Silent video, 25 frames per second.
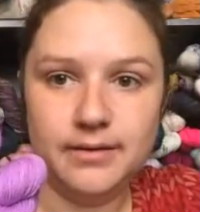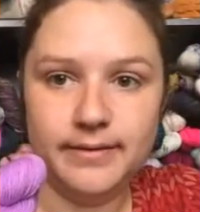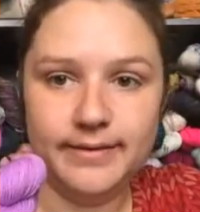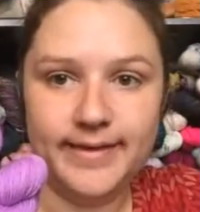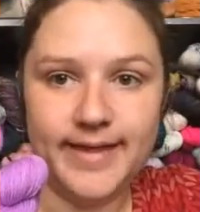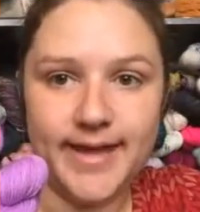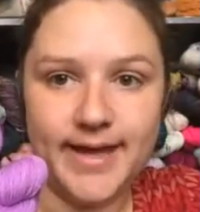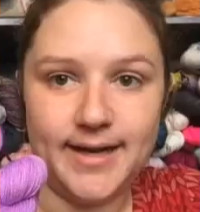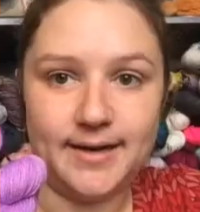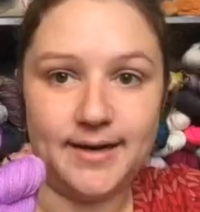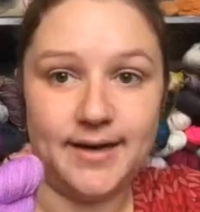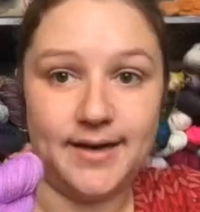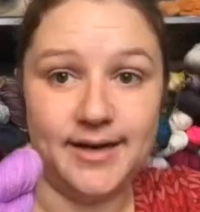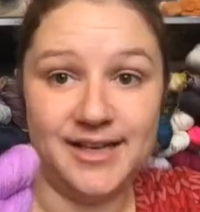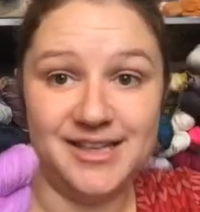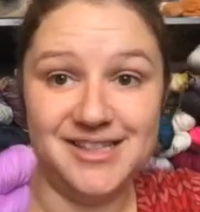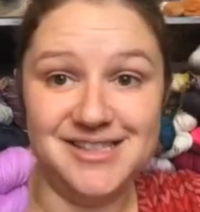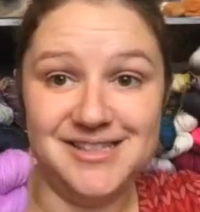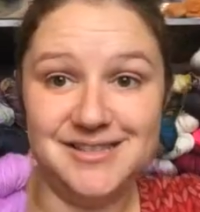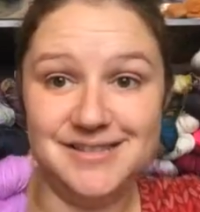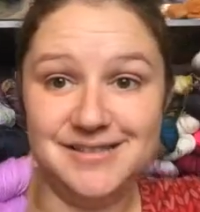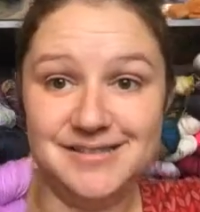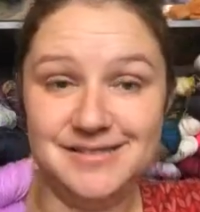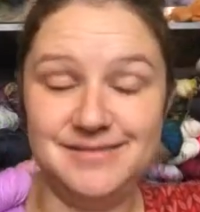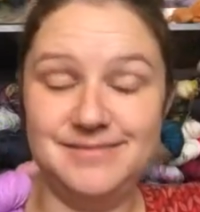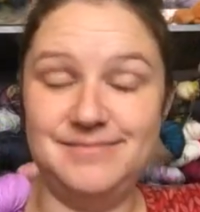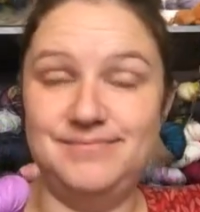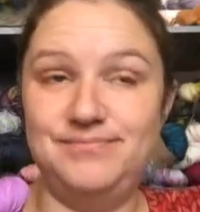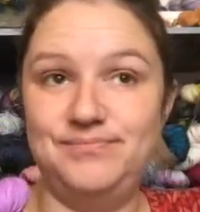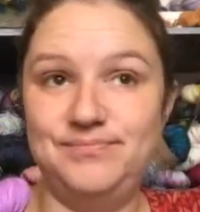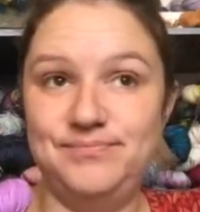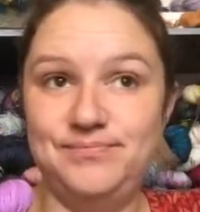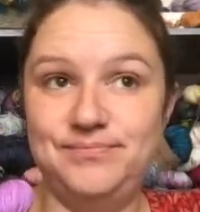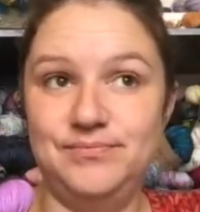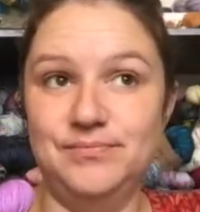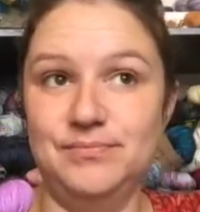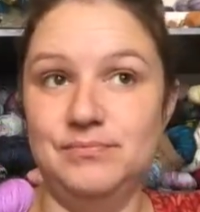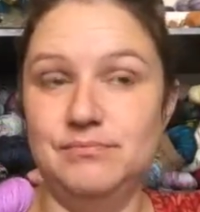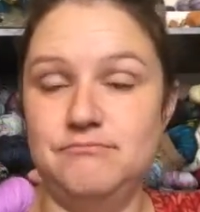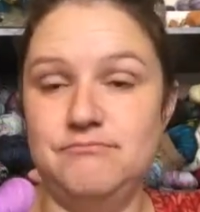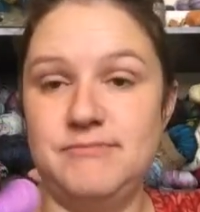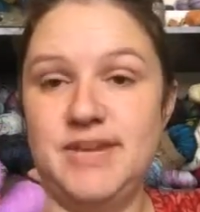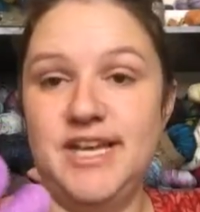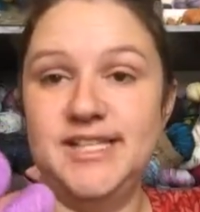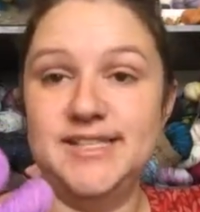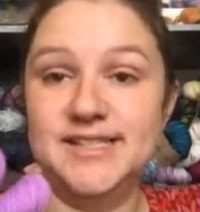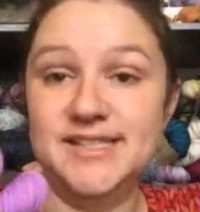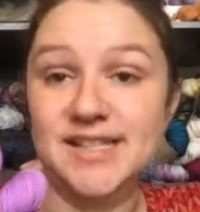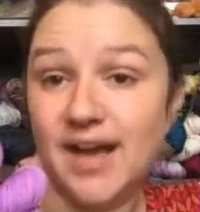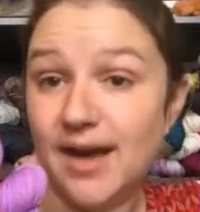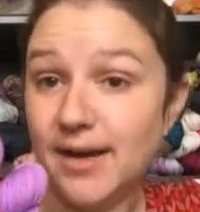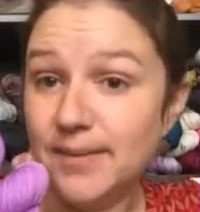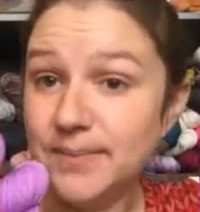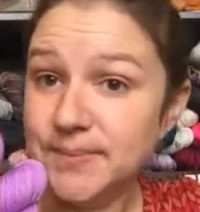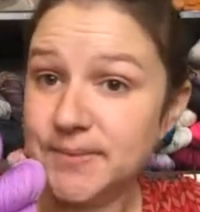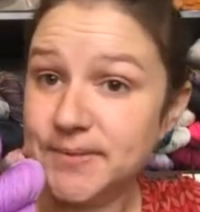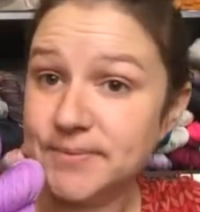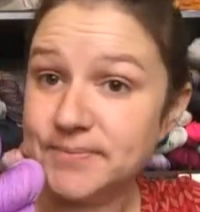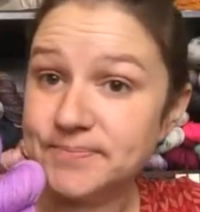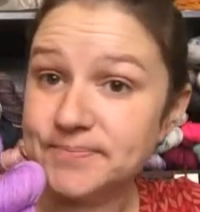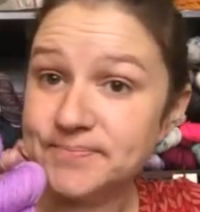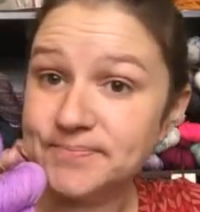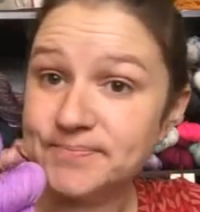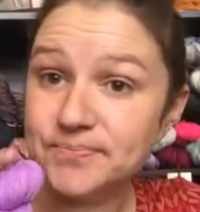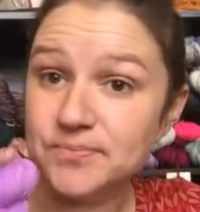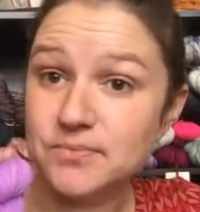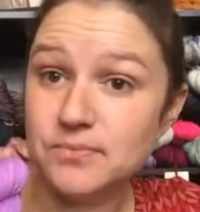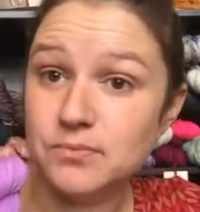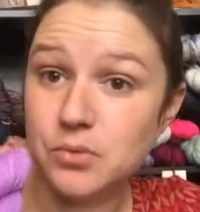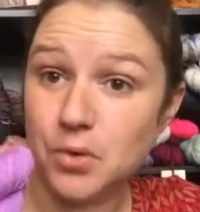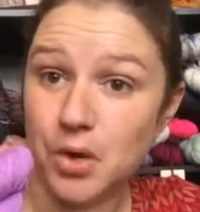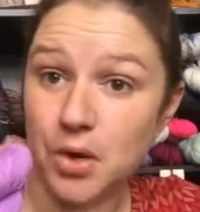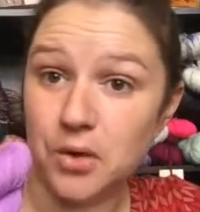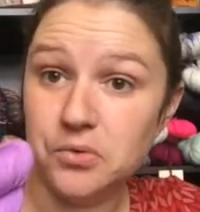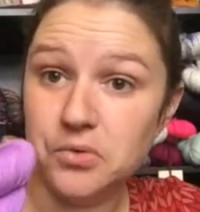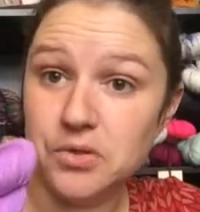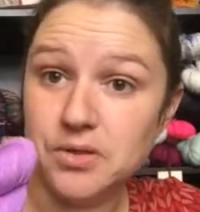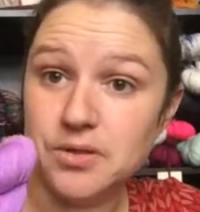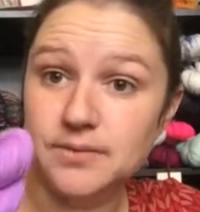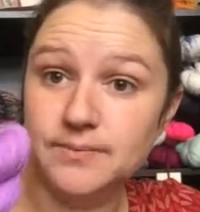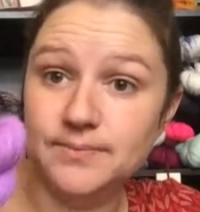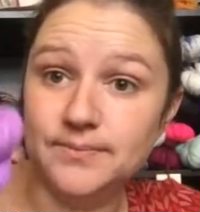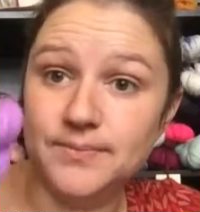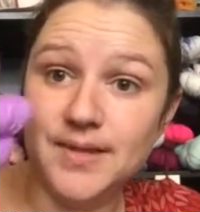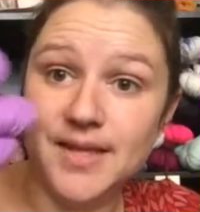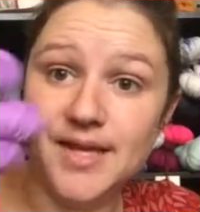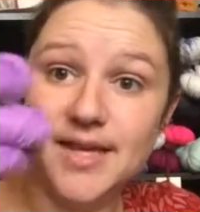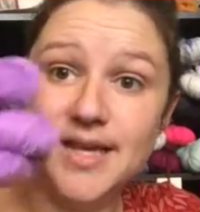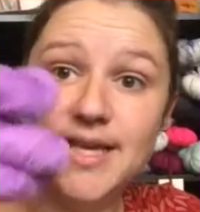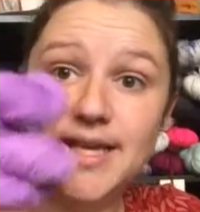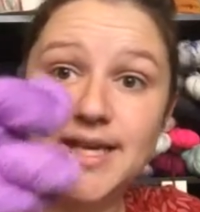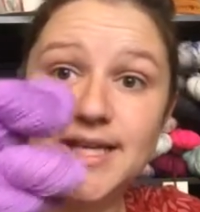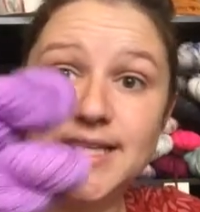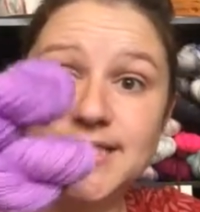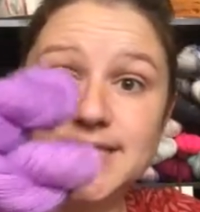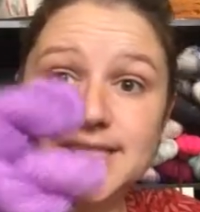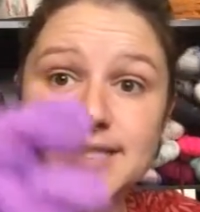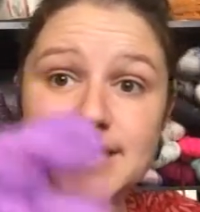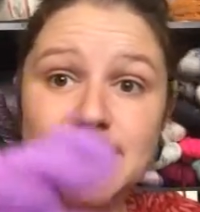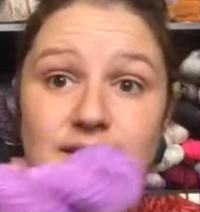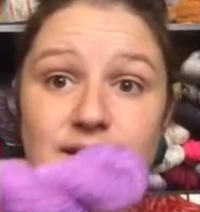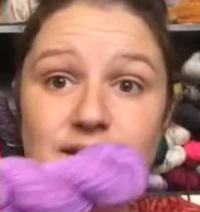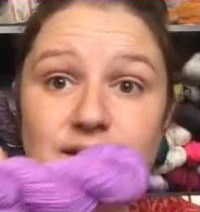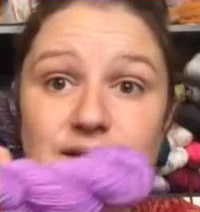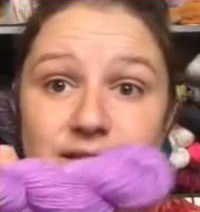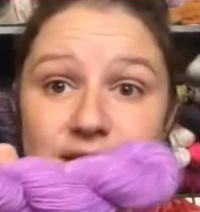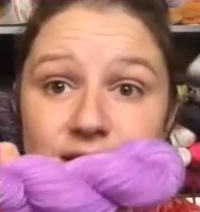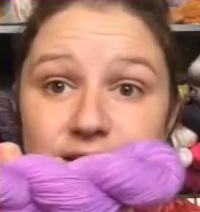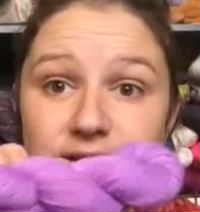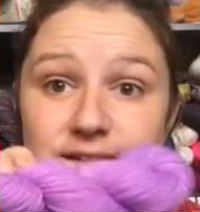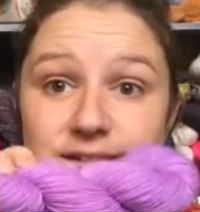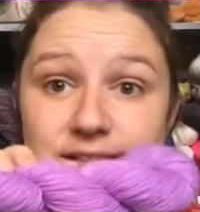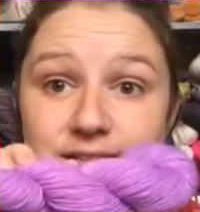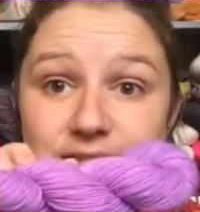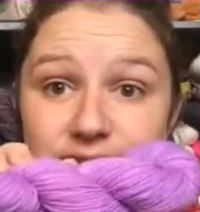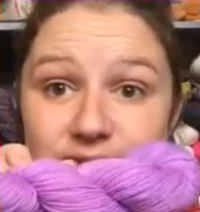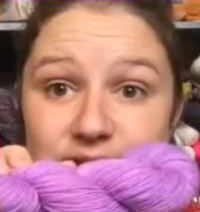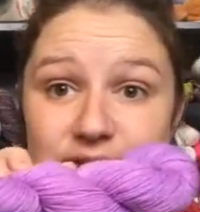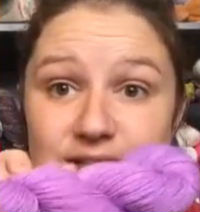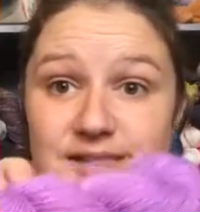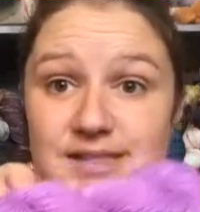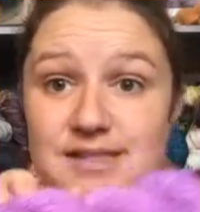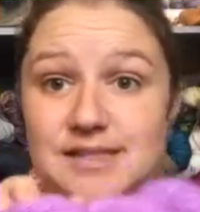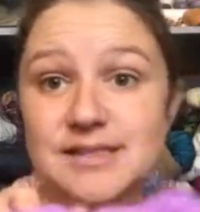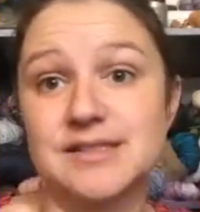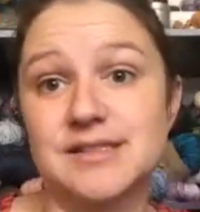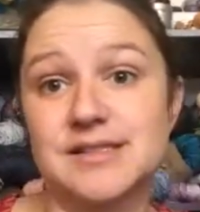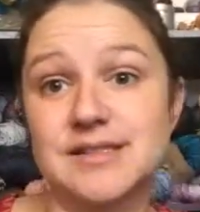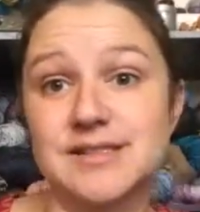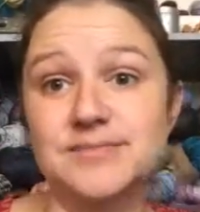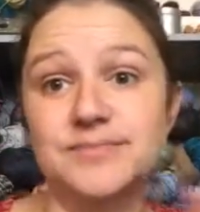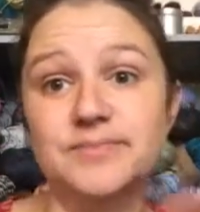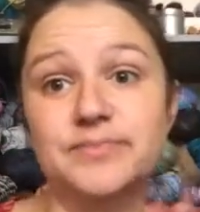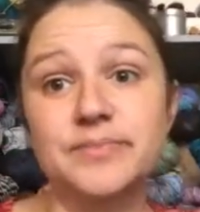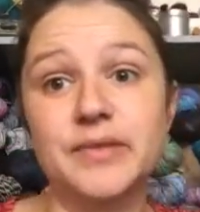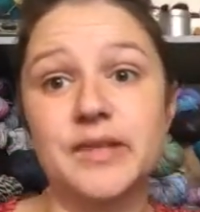that I mixed up broke is thanks to these.